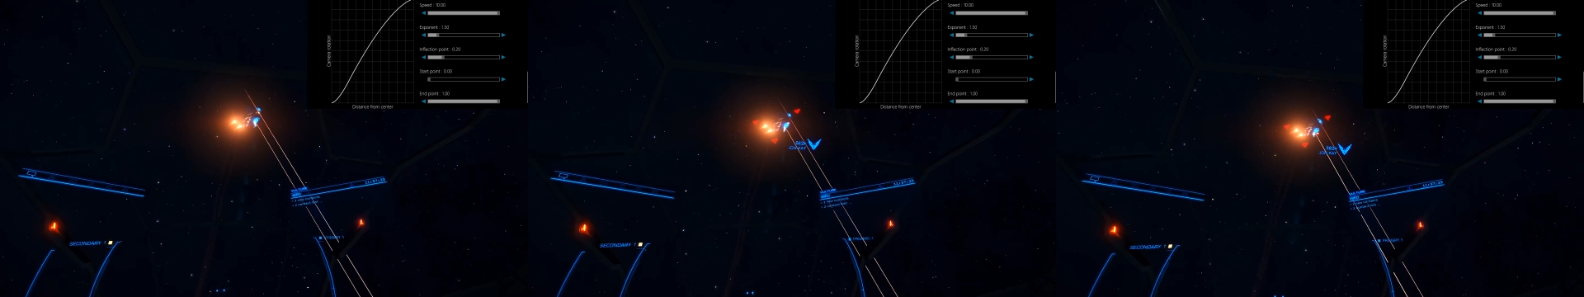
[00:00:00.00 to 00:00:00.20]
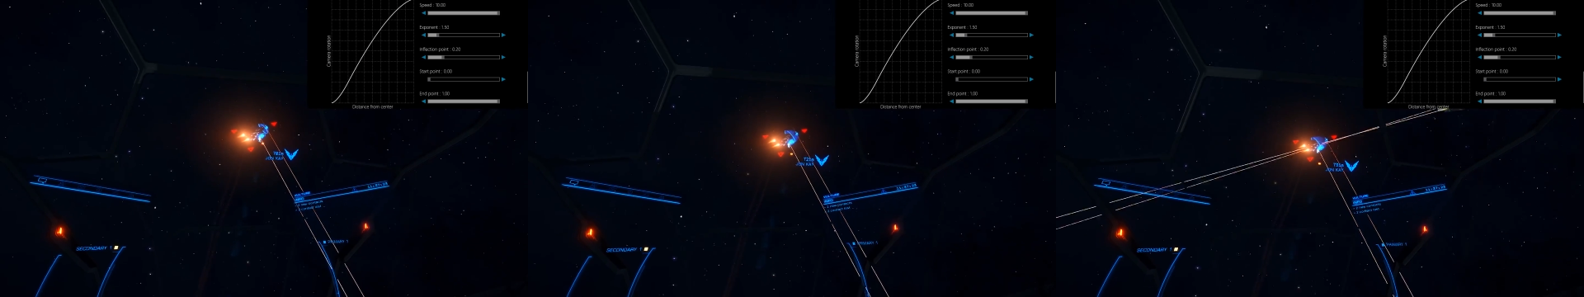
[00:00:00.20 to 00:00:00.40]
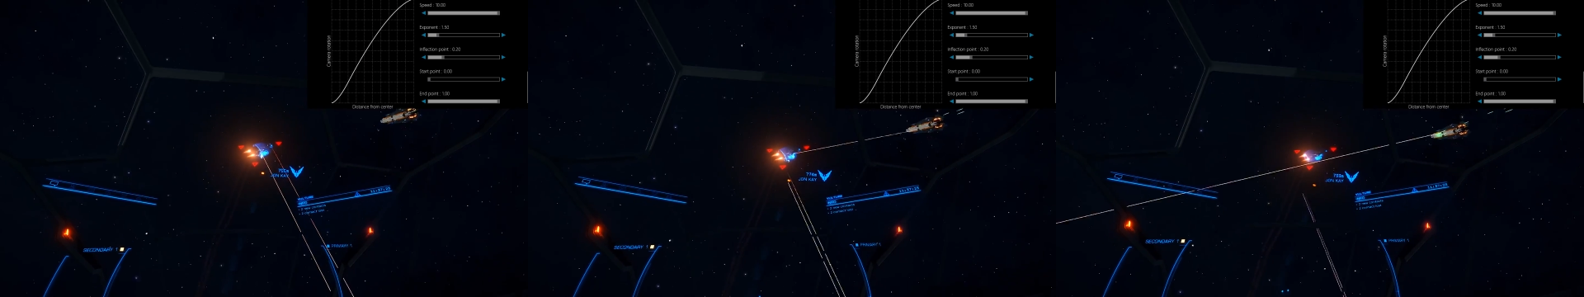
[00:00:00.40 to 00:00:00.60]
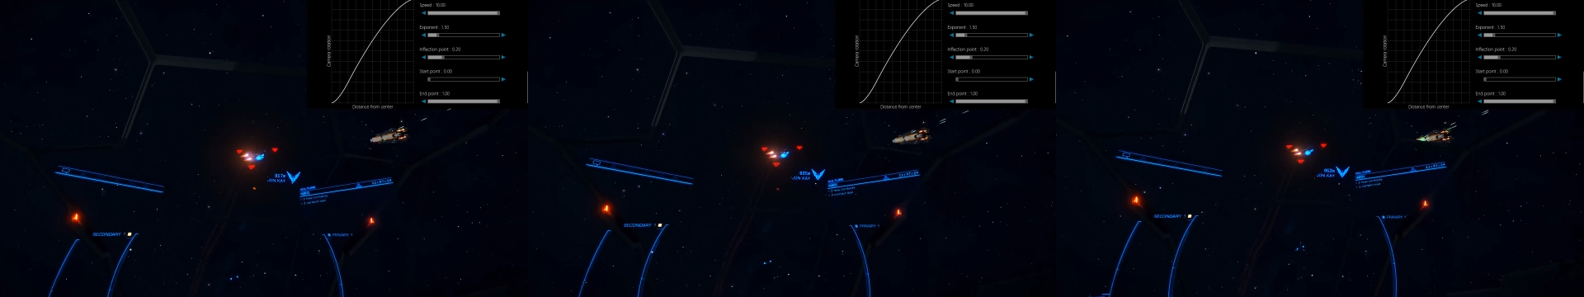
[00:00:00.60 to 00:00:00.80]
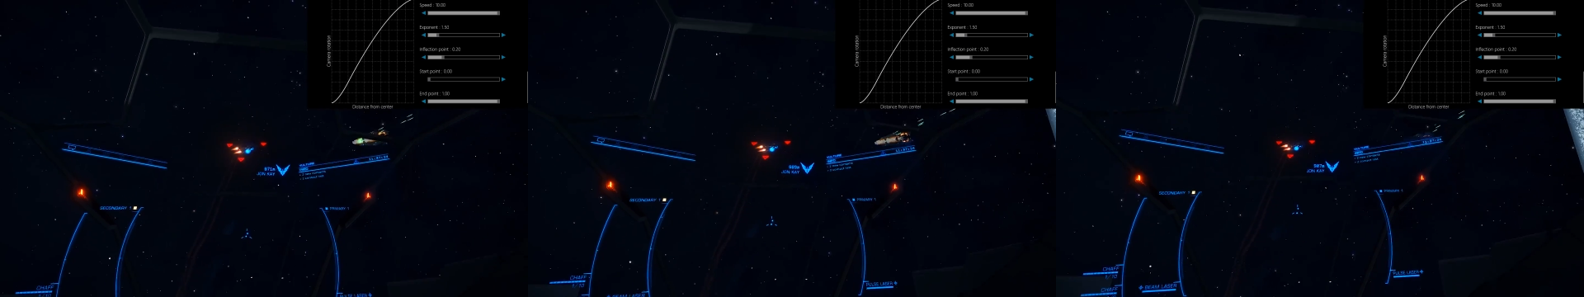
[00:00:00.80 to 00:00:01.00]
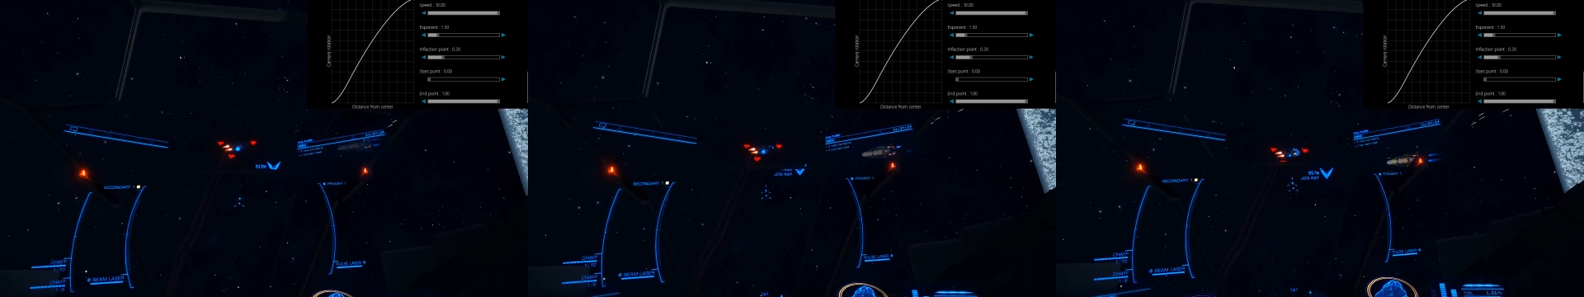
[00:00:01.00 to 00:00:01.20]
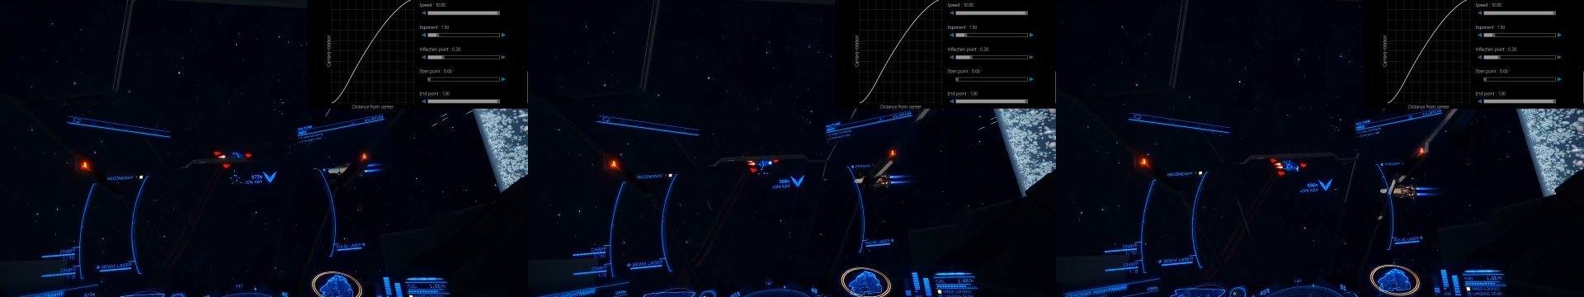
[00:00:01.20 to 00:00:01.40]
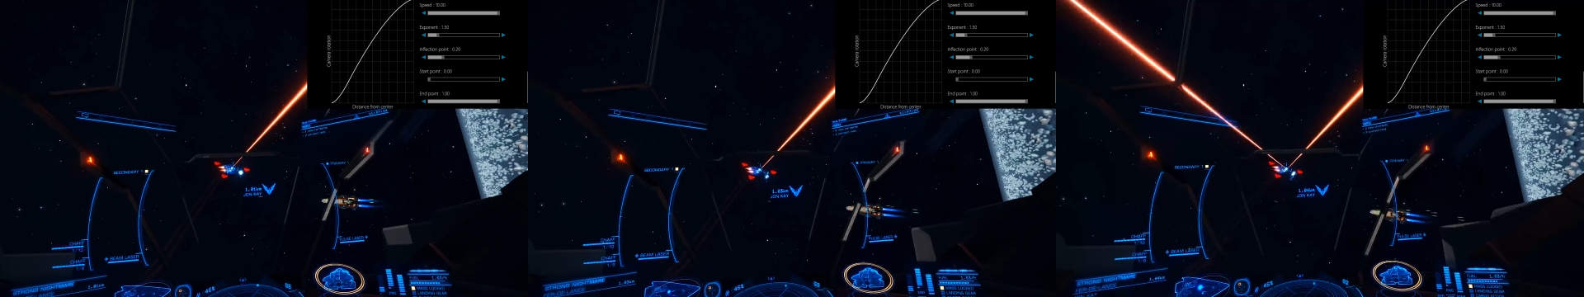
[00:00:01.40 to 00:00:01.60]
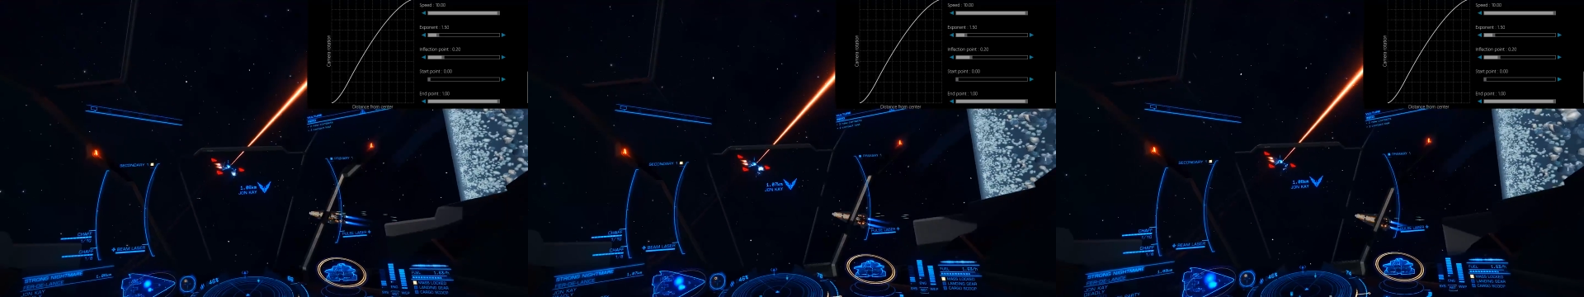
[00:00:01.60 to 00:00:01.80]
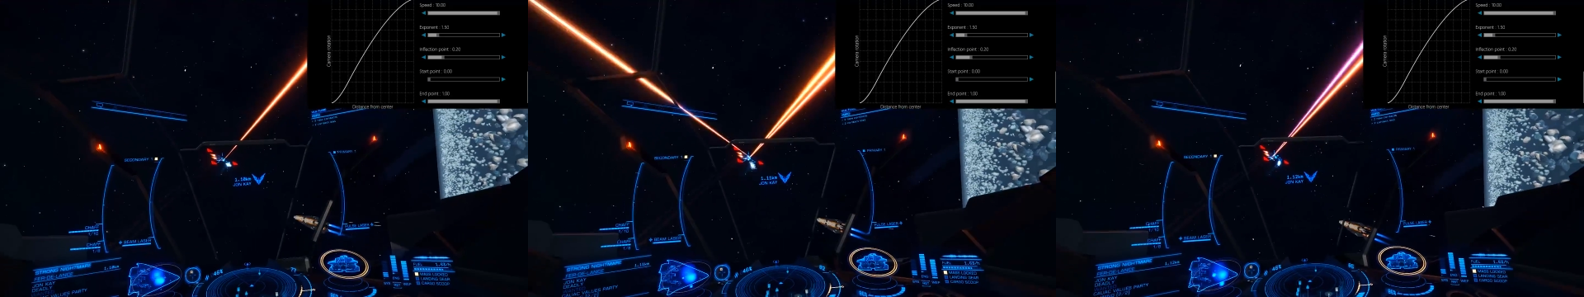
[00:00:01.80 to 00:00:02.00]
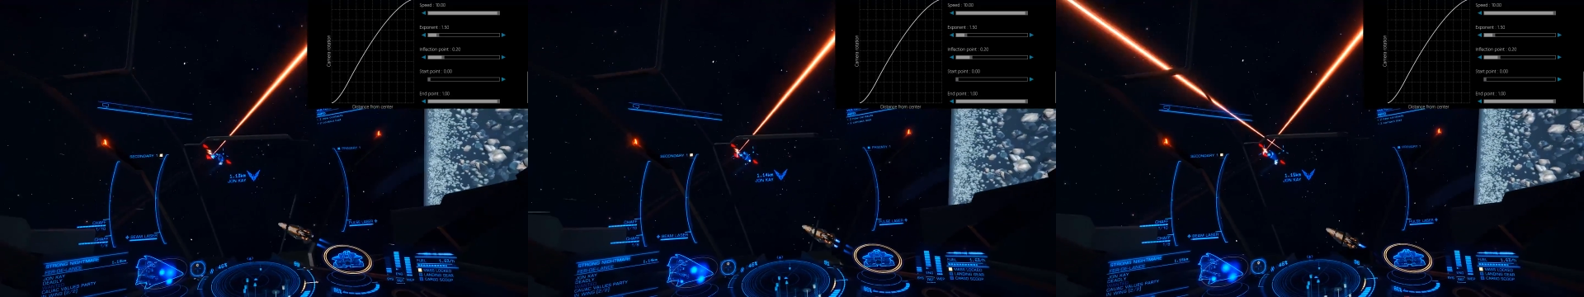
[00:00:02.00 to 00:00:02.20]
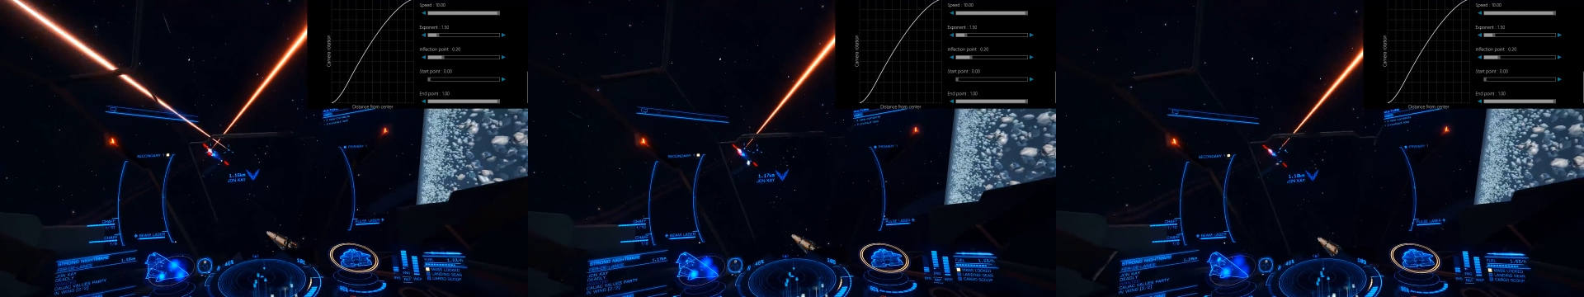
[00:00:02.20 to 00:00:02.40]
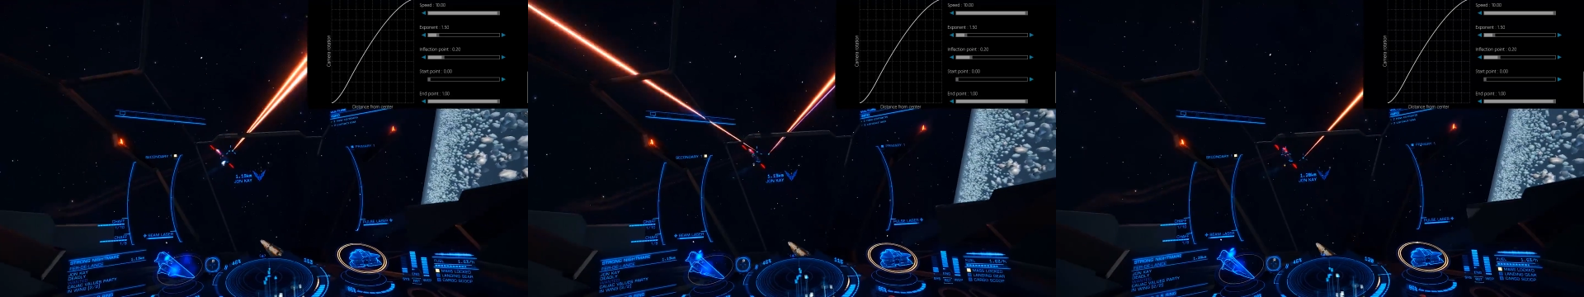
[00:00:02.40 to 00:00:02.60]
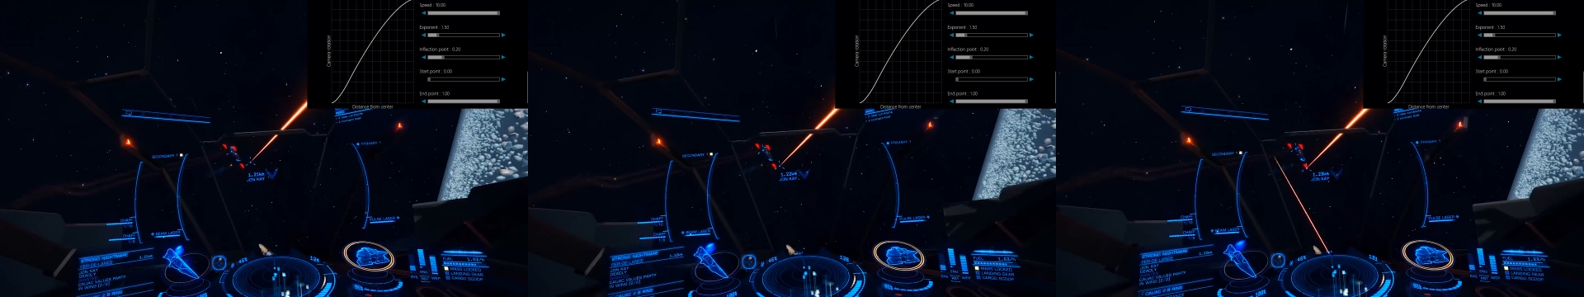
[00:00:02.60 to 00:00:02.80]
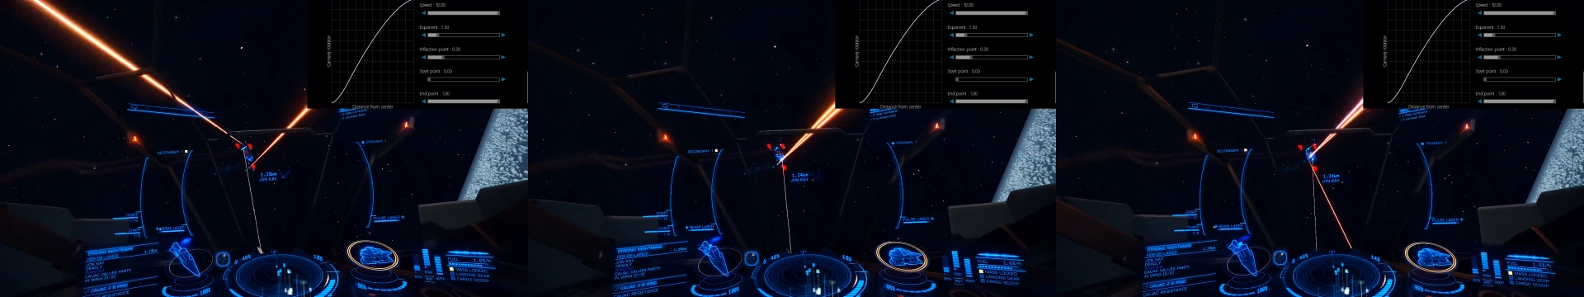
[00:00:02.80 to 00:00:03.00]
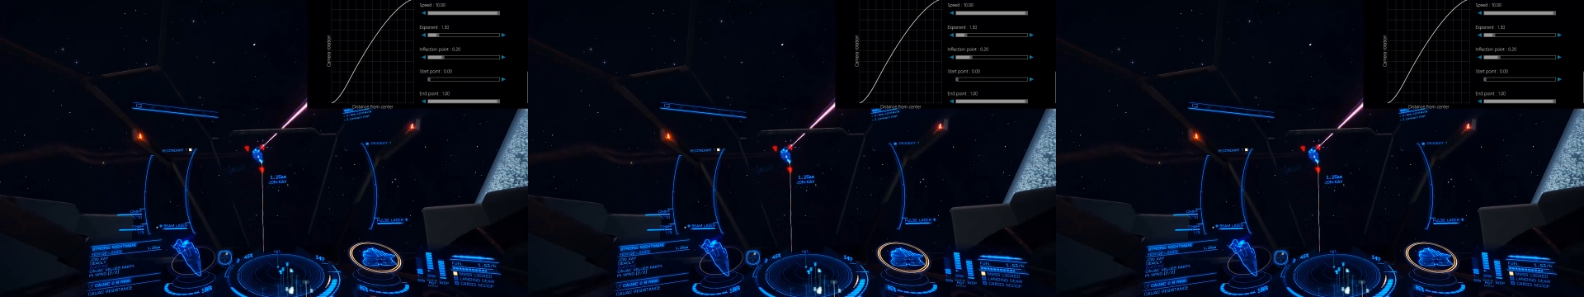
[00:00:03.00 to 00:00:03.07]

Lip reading: No face is visible, so there are no lips to read.